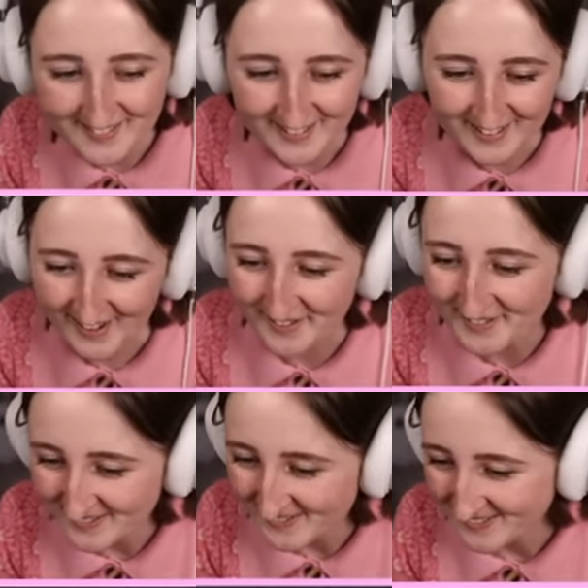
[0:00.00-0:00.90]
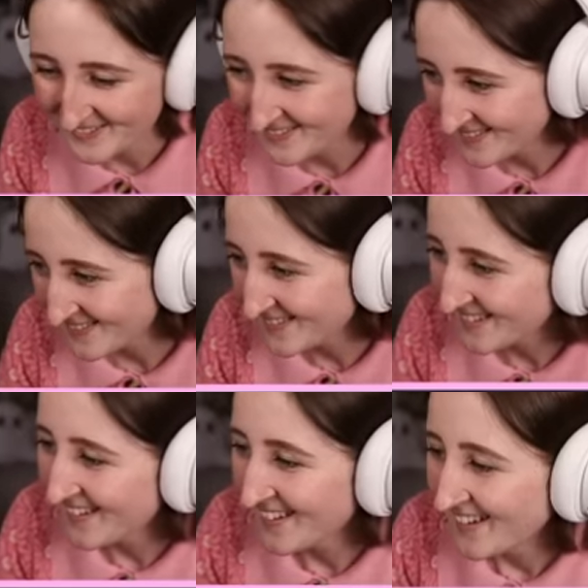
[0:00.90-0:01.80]
so
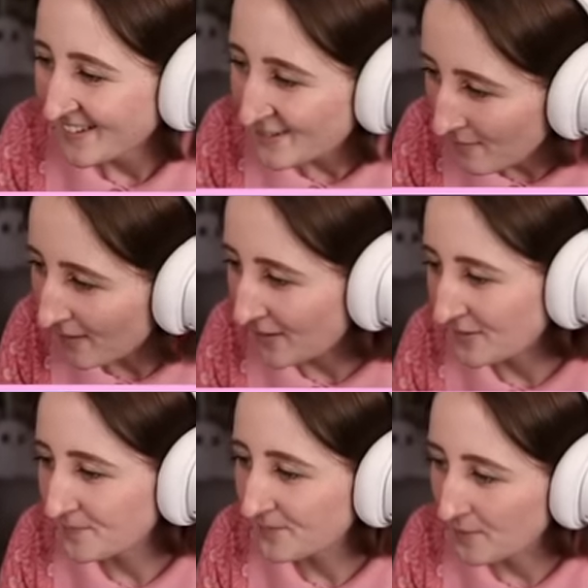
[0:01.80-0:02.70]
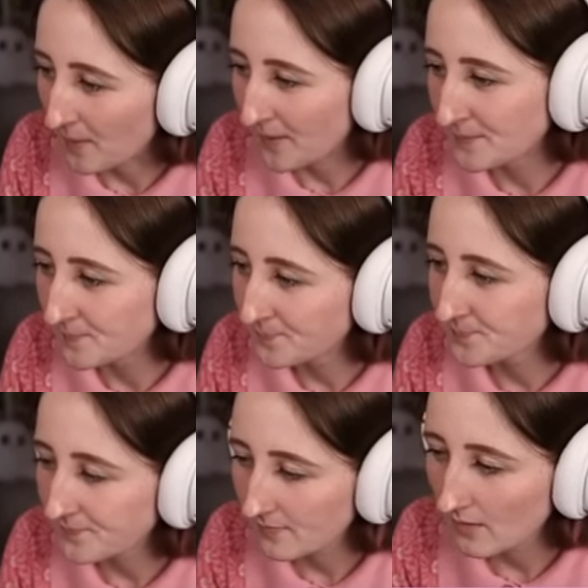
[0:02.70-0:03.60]
tomorrow, tomorrow.
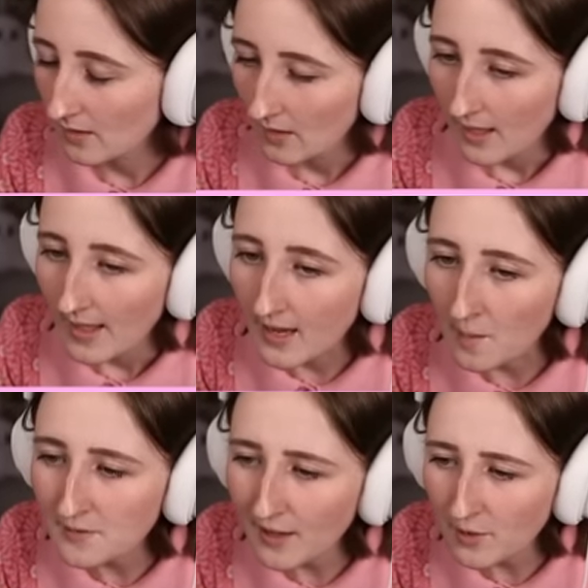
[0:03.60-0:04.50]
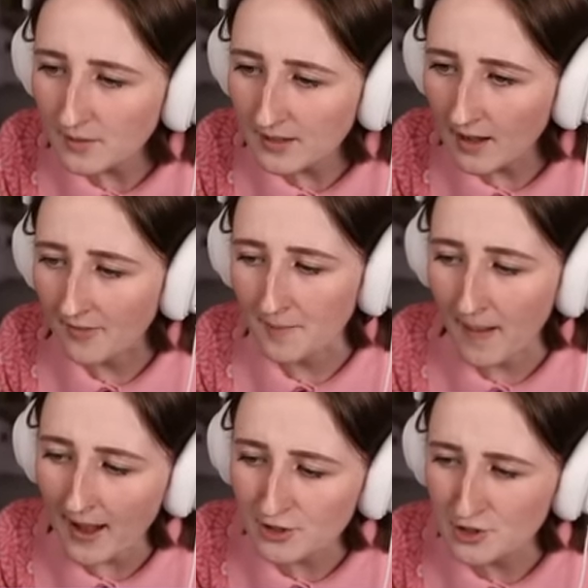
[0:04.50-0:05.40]
It comes out, uh, the
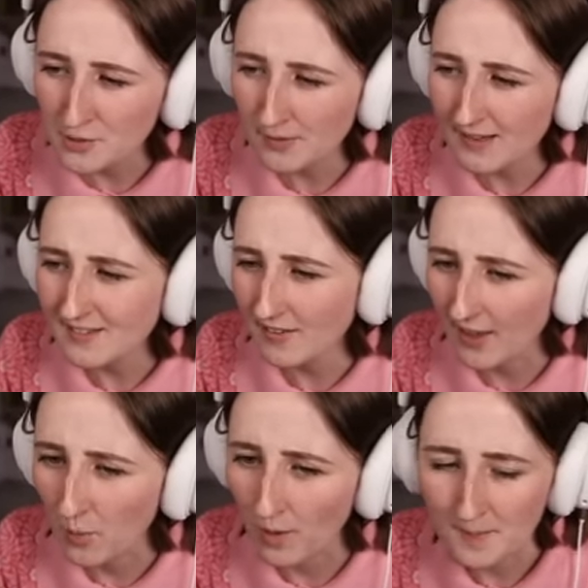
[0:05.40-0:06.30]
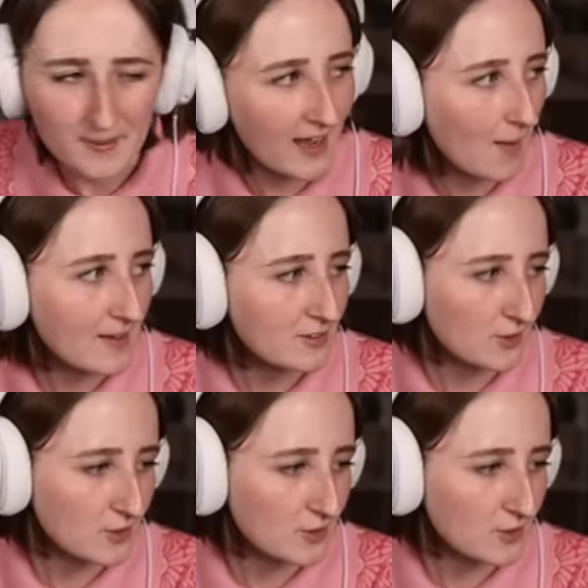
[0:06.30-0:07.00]
pack should release at like 1 p.m. Eastern